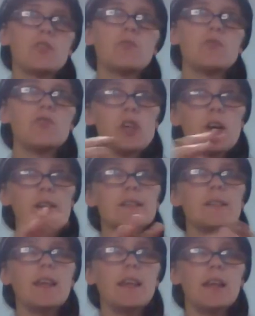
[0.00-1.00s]
You
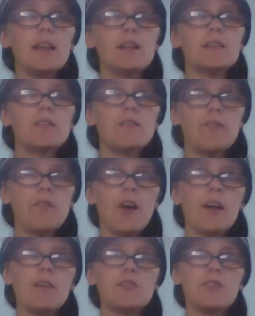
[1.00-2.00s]
just eat
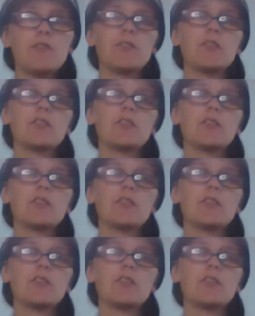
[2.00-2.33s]
5 different